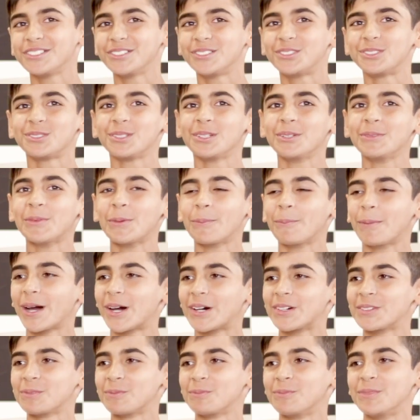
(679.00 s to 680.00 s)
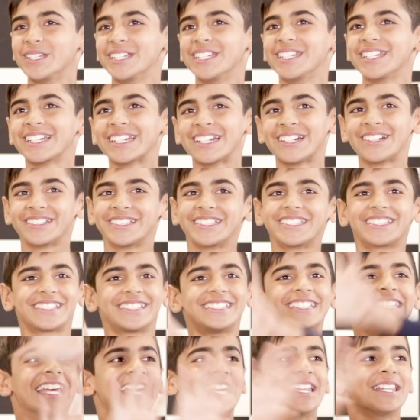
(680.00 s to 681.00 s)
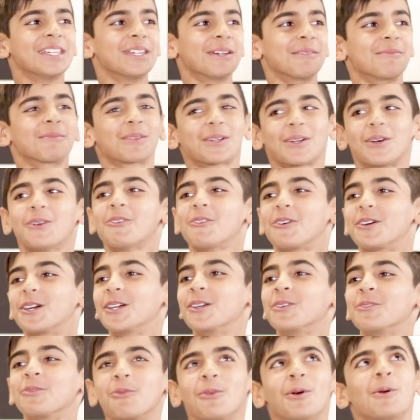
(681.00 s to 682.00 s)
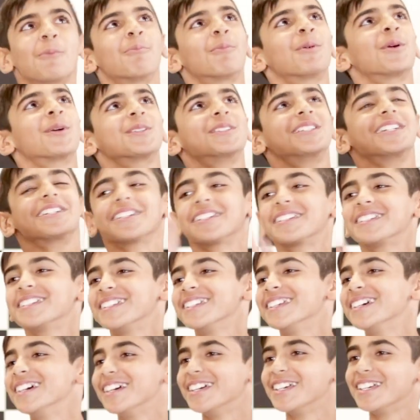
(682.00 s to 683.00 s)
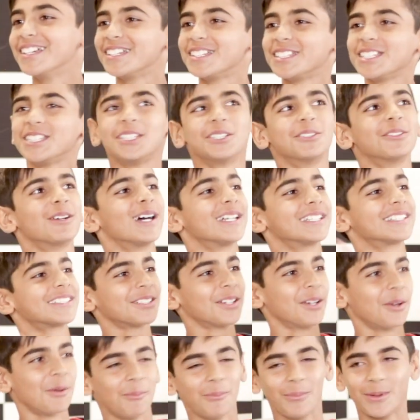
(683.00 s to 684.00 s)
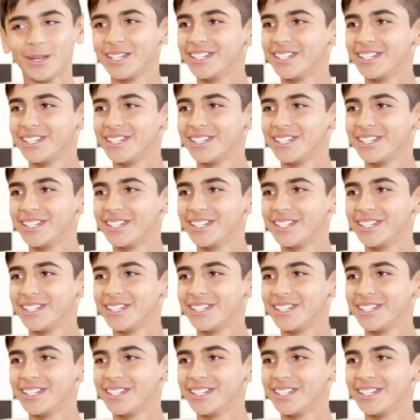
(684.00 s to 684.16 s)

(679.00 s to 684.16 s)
it, yeah? dream about being on stadium yeah. court, Wimbledon, of course, U.S. Open.